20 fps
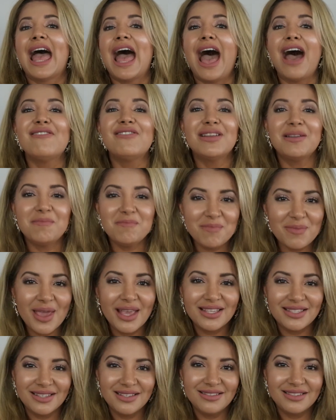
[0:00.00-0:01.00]
Have an
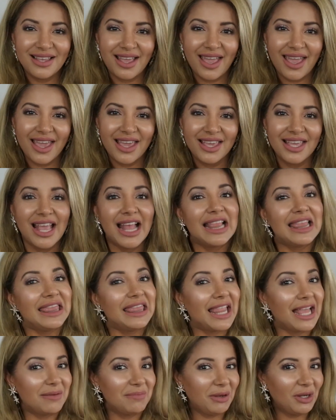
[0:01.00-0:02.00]
amazing day.
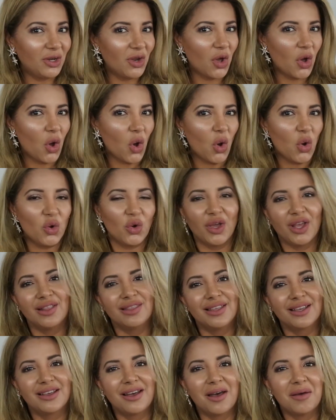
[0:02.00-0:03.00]
Let me know
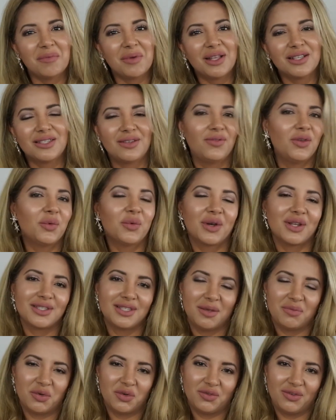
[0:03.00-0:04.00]
in the comments if you want to
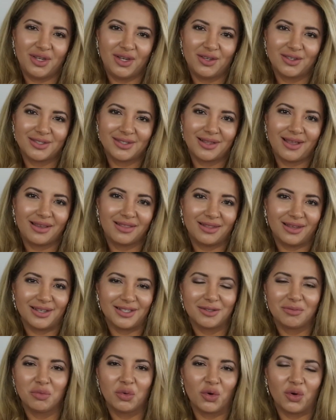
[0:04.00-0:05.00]
see more videos like
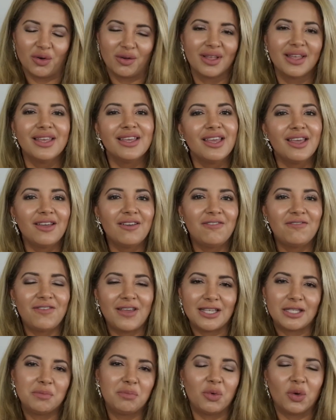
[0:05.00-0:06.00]
this, more
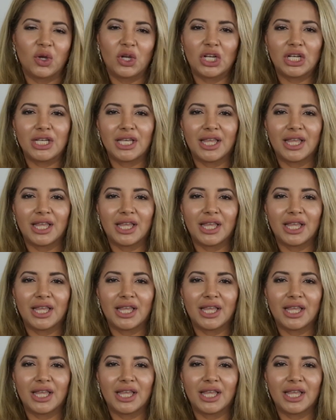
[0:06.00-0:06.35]
Facebook